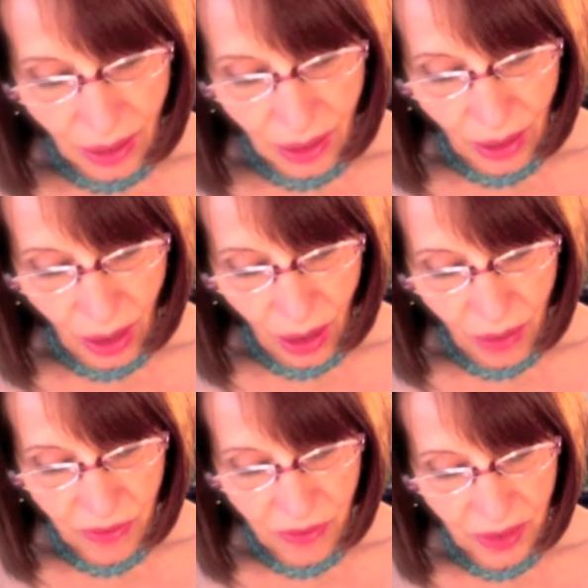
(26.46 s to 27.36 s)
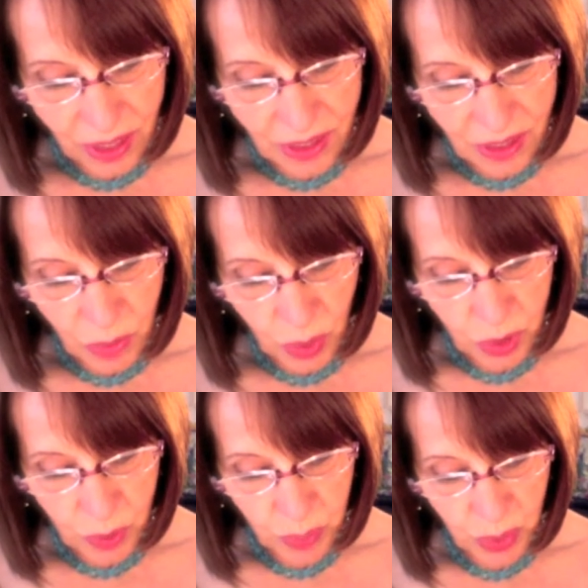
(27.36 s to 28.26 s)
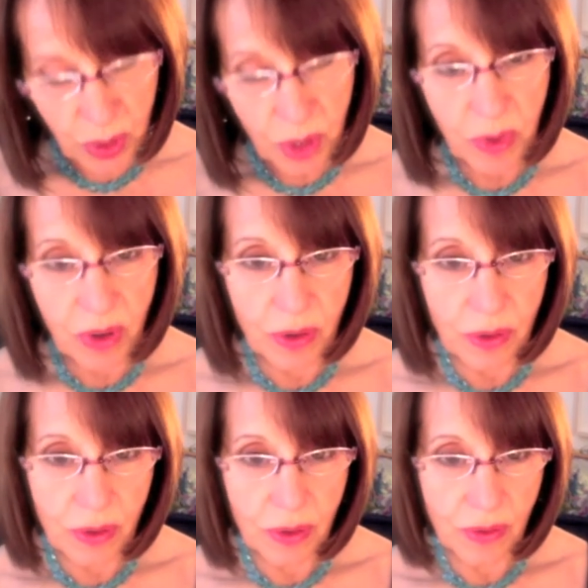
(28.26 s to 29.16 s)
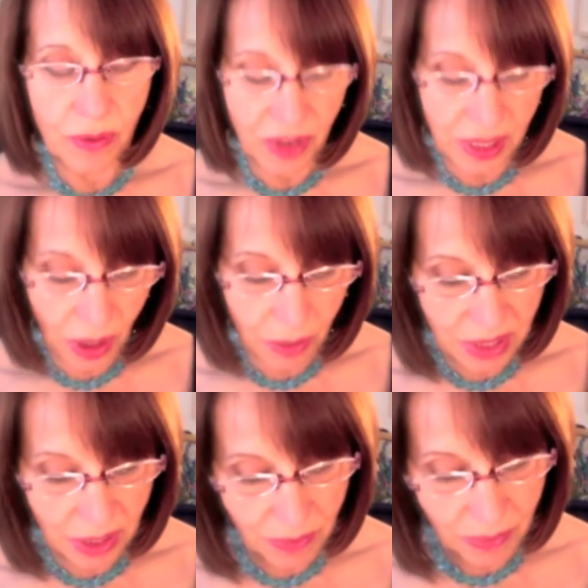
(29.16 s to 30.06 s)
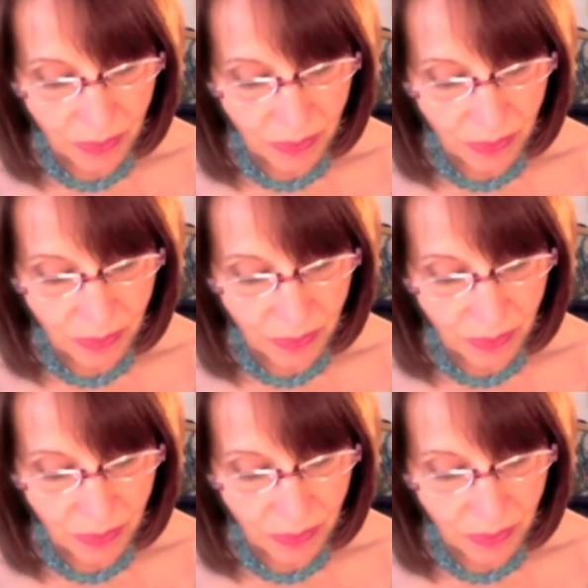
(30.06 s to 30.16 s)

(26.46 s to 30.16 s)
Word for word: Love is the most beautiful phenomenon